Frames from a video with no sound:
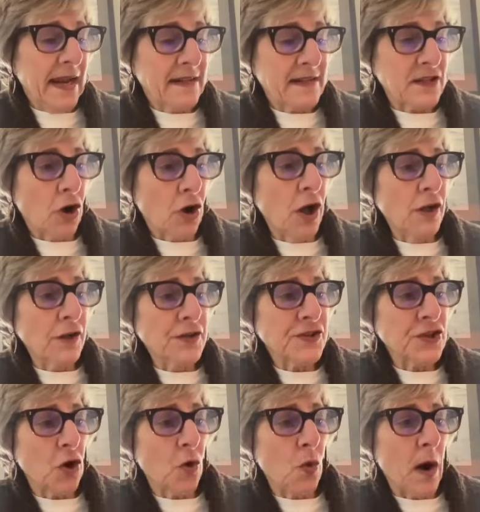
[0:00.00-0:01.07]
It's
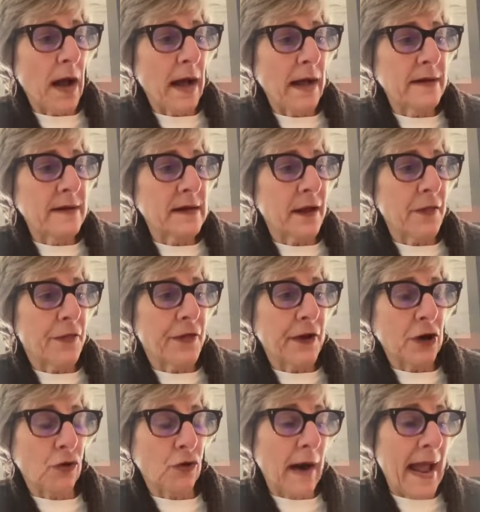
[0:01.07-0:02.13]
also under
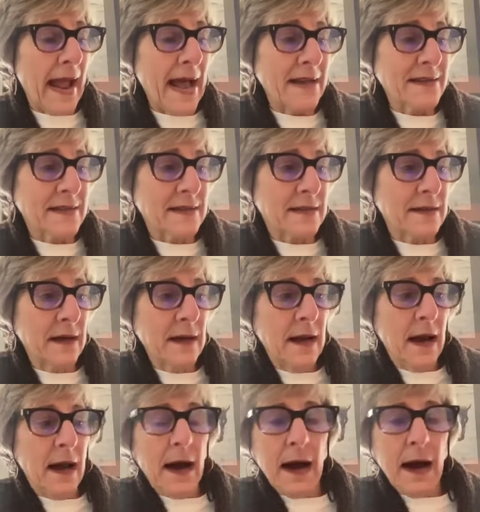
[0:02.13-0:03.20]
the grass,
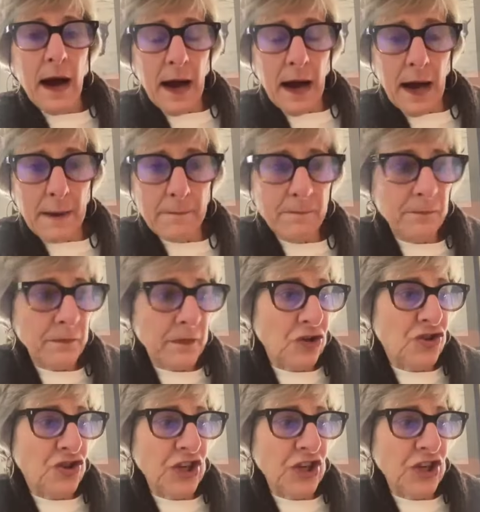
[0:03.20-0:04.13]
GRAS.